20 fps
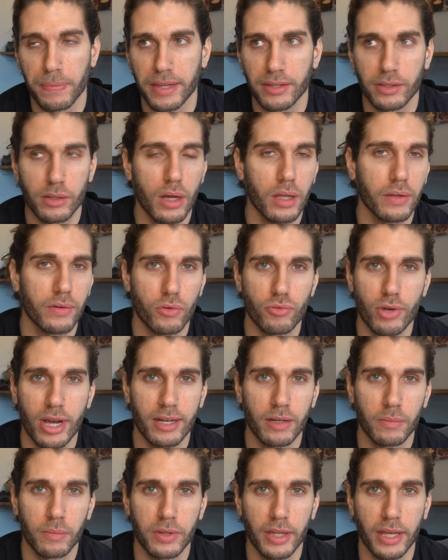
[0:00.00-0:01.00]
It's kind of a
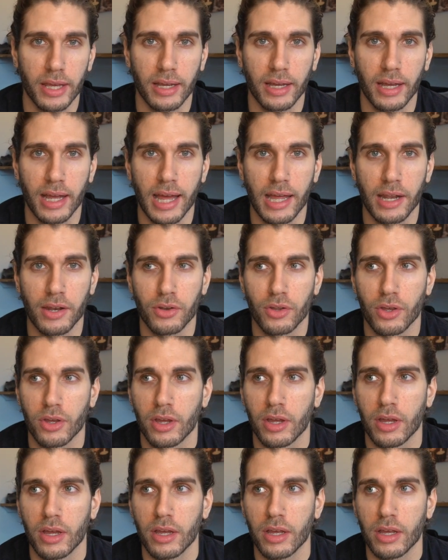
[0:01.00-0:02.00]
random thing, and,
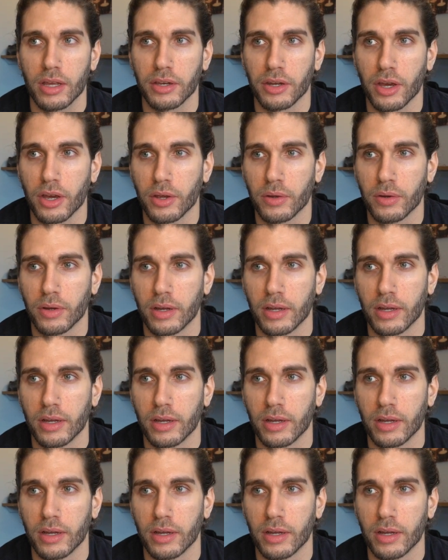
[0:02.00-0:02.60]
you know,